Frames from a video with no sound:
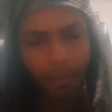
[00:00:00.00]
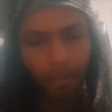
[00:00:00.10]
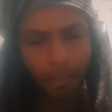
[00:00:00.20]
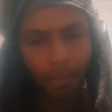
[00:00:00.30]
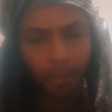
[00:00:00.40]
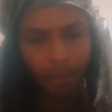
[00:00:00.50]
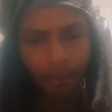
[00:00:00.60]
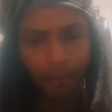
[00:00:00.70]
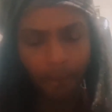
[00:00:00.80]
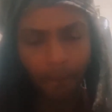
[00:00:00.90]

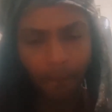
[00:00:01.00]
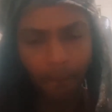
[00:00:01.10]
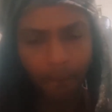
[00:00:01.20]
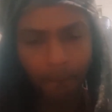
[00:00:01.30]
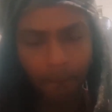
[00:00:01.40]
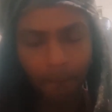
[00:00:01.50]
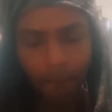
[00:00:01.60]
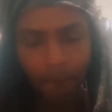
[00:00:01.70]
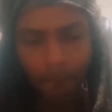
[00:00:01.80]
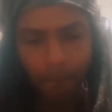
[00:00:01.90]

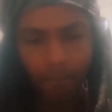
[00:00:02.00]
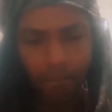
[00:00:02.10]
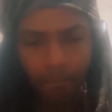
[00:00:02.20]
Nothing is said.